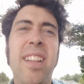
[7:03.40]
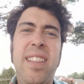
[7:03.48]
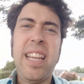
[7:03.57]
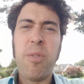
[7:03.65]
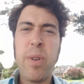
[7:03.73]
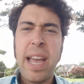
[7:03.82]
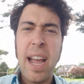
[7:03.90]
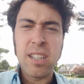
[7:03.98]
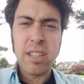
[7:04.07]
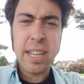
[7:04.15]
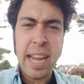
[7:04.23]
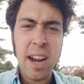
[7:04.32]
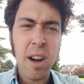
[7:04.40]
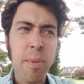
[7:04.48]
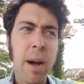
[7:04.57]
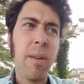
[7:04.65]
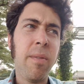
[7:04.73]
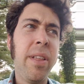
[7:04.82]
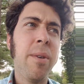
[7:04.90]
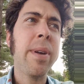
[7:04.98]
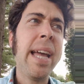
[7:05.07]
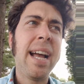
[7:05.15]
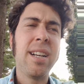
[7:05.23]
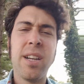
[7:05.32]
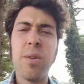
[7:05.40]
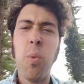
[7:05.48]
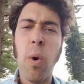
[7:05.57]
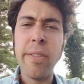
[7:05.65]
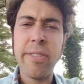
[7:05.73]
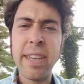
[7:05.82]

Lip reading: that we actually care about, that we actually want